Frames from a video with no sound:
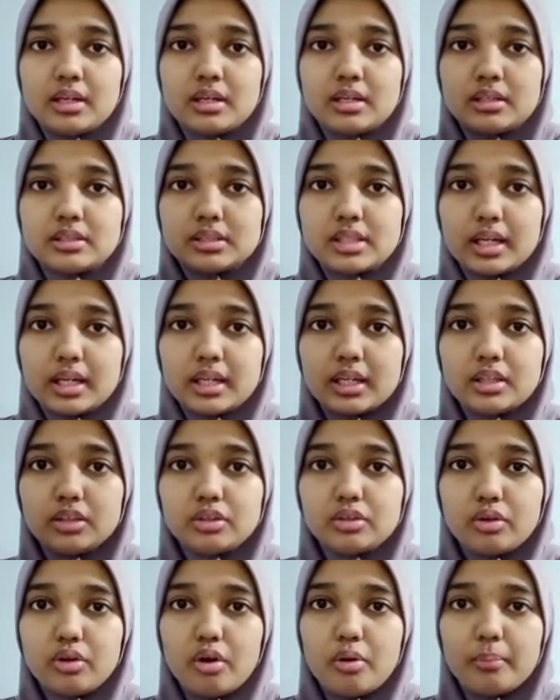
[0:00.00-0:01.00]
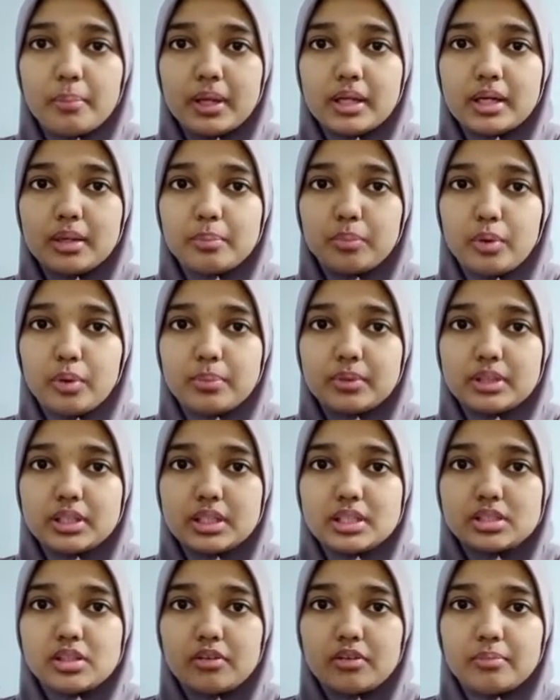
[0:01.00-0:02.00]
Second, to compare the
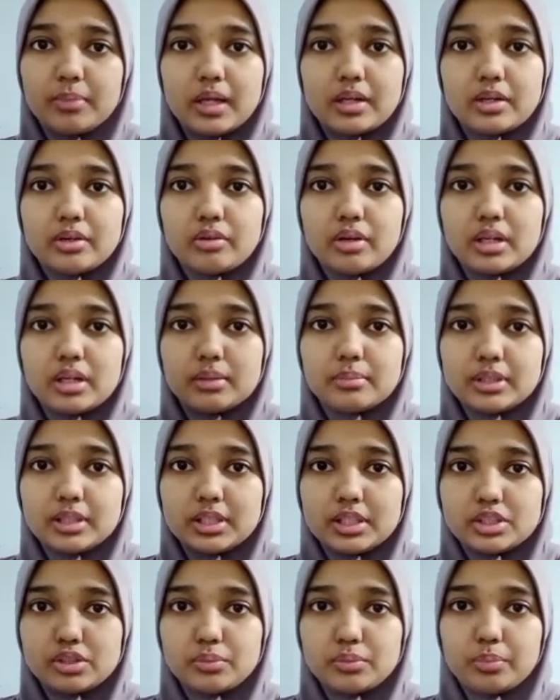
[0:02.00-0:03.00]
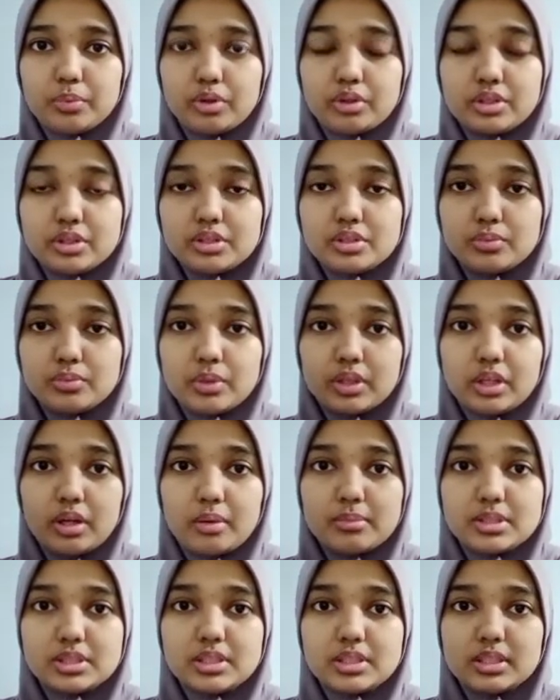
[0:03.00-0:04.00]
properties of biodegradable tissue produced with
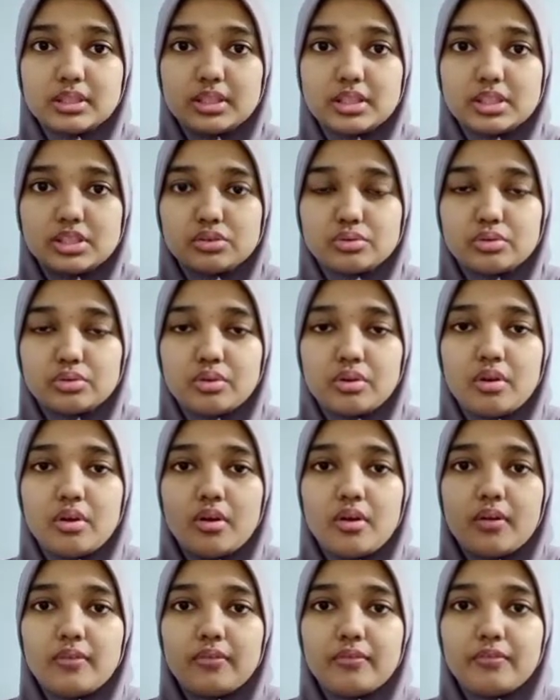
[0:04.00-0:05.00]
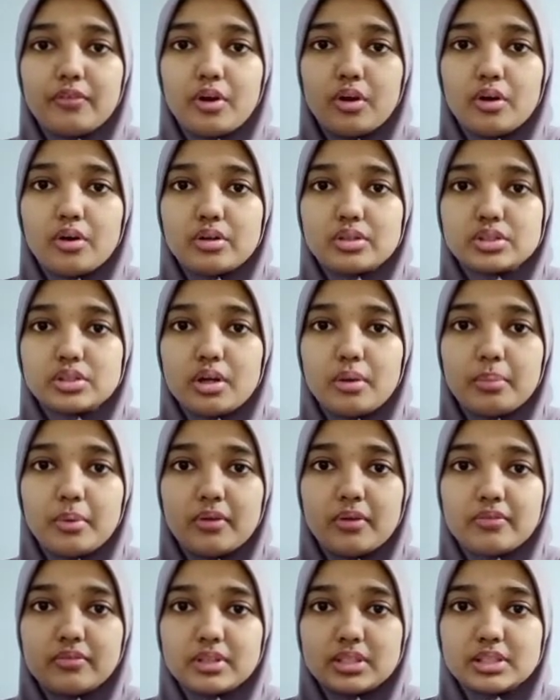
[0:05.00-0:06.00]
commercial tissue. For scope
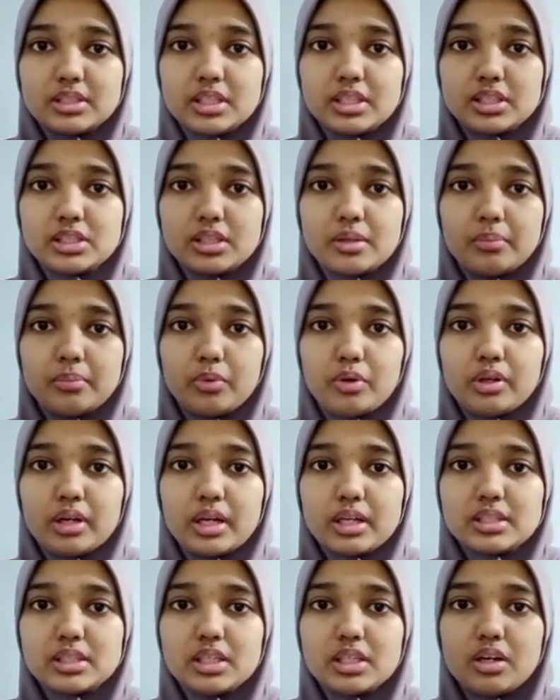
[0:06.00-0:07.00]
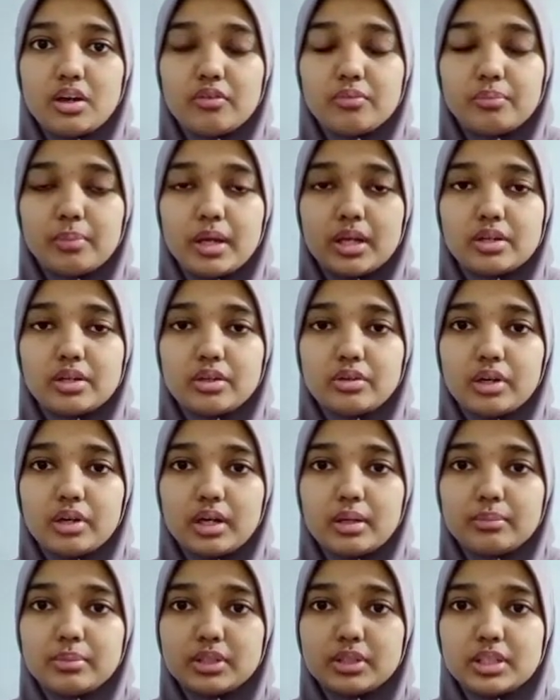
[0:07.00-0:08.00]
of research, production of
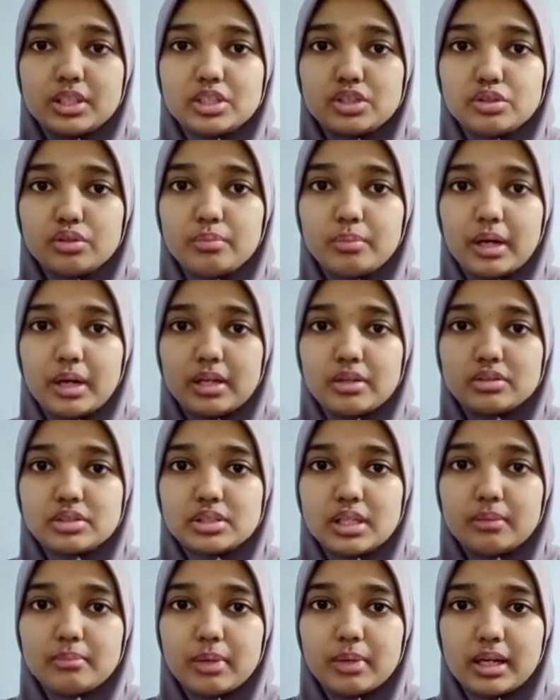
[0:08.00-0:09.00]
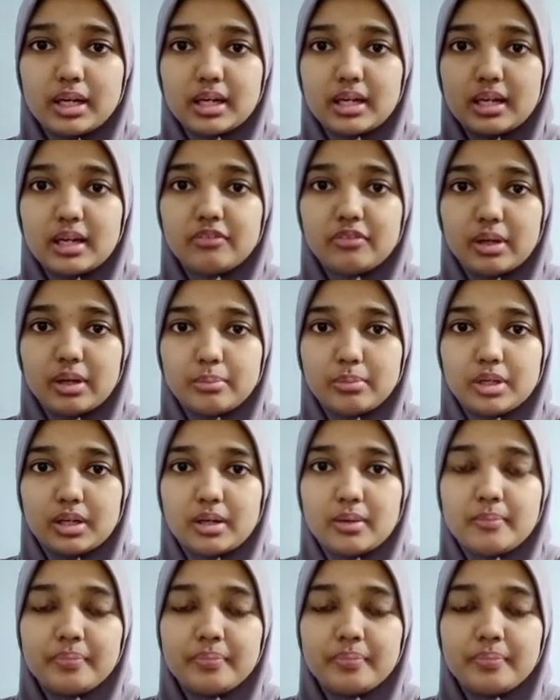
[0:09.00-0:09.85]
biodegradable tissue by using banana fiber.